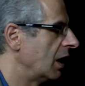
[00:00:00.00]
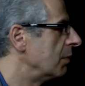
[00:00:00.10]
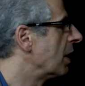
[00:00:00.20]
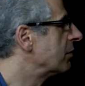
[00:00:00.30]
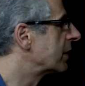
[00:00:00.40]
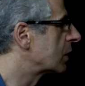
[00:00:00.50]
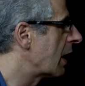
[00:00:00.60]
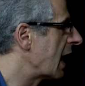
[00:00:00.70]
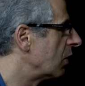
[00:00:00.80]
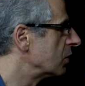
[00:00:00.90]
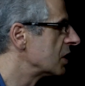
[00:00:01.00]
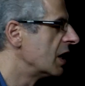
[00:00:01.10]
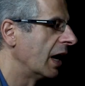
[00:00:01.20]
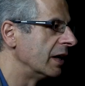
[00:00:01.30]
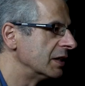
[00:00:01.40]
above the ground
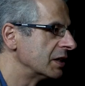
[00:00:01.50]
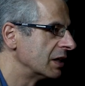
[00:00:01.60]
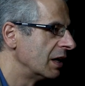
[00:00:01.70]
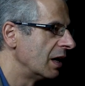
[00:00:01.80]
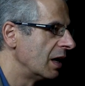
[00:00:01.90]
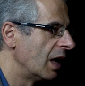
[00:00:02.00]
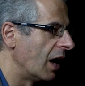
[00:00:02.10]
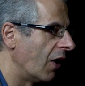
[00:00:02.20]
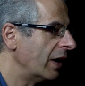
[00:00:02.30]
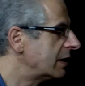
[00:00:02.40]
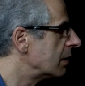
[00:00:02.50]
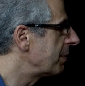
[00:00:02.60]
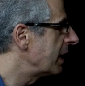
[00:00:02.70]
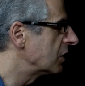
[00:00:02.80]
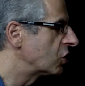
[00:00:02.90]
and either
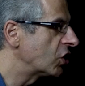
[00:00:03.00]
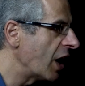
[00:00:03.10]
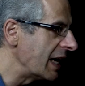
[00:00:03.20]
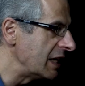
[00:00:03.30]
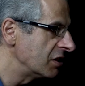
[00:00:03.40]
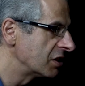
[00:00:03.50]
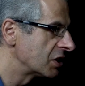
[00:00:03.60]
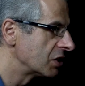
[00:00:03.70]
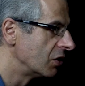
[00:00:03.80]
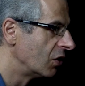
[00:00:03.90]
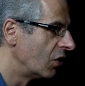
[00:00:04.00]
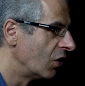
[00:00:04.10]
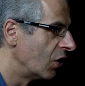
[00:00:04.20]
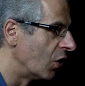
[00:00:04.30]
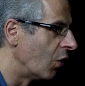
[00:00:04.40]
being chased
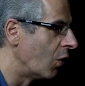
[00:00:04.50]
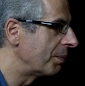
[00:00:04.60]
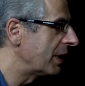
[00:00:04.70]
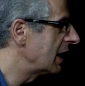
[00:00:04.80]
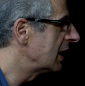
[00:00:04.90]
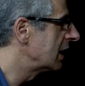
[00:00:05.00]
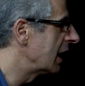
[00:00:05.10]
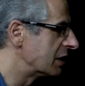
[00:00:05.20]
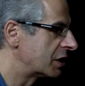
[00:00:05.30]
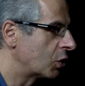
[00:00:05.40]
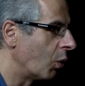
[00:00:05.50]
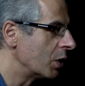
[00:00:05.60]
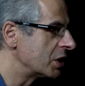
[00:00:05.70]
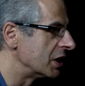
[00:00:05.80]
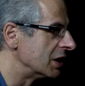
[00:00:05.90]
or being
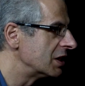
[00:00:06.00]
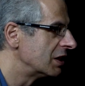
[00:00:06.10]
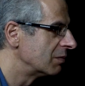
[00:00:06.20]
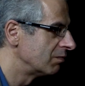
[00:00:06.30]
escorted